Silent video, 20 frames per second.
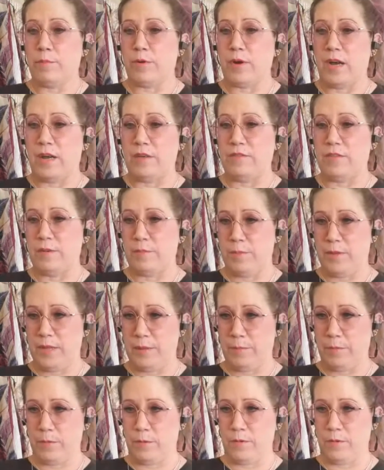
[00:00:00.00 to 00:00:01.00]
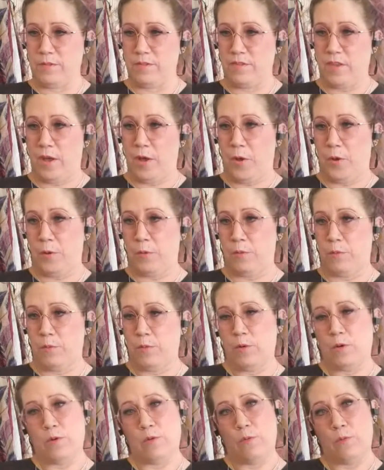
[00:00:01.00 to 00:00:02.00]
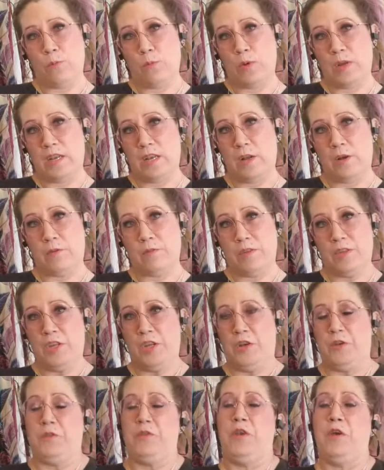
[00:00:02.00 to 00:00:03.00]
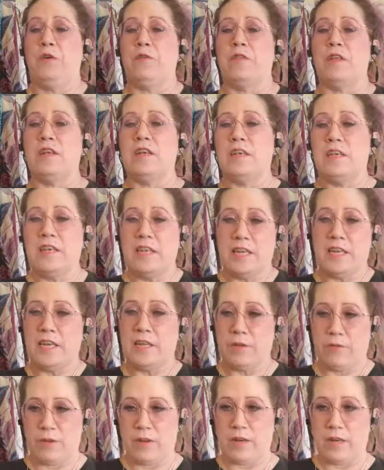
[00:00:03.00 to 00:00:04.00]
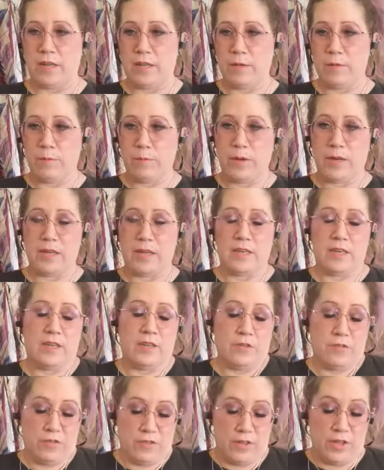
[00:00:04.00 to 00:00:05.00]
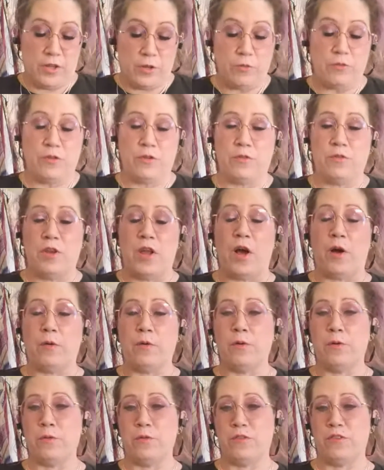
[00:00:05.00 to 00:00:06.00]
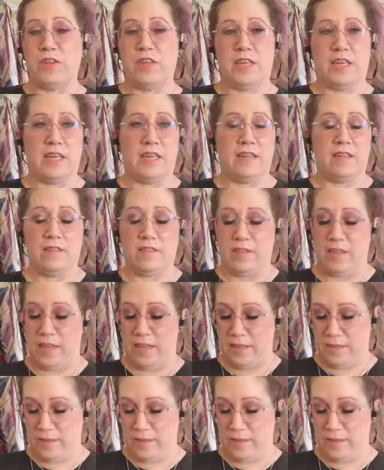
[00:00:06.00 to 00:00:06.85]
private people, so we don't know the nitty gritty, but you do know who she is